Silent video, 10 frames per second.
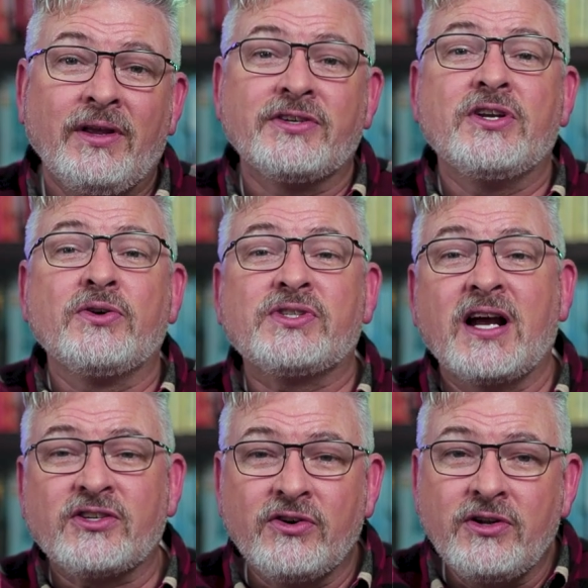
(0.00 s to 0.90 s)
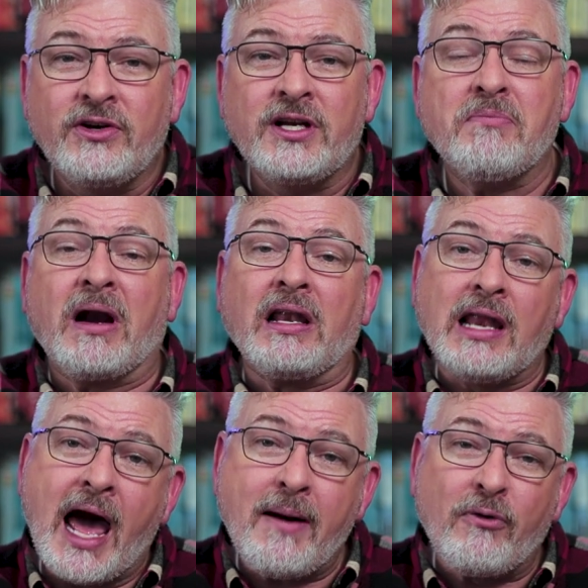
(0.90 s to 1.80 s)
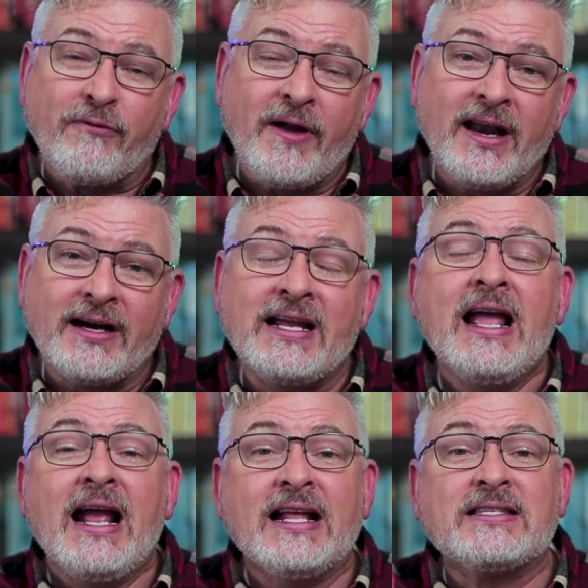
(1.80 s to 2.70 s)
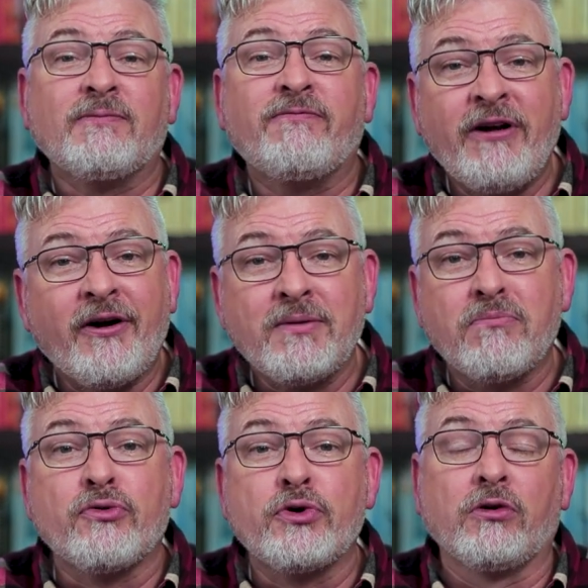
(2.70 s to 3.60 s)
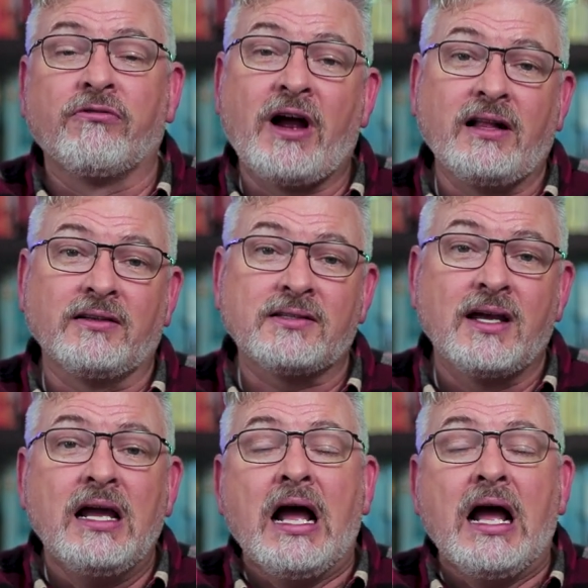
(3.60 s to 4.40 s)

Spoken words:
There's no sex or nudity, but a lot of profanity and some very brutal violence.